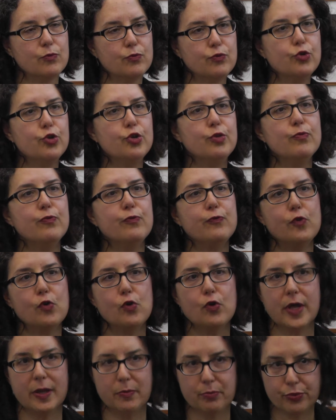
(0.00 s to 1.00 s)
room
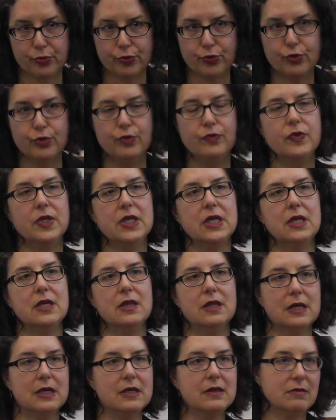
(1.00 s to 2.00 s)
for
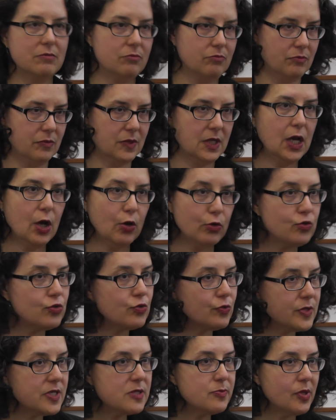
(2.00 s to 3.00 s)
improving the
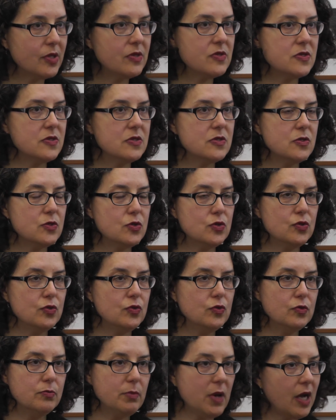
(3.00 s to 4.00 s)
cultural responses
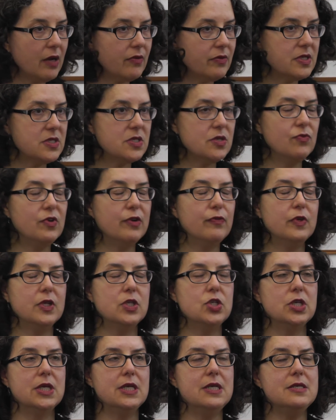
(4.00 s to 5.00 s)
to migrants and
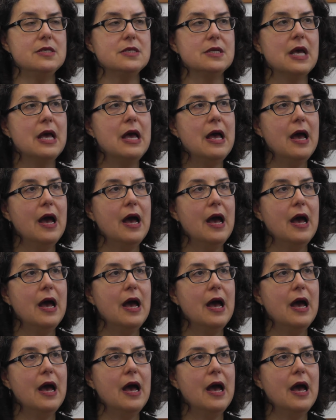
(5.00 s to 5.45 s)
refugees.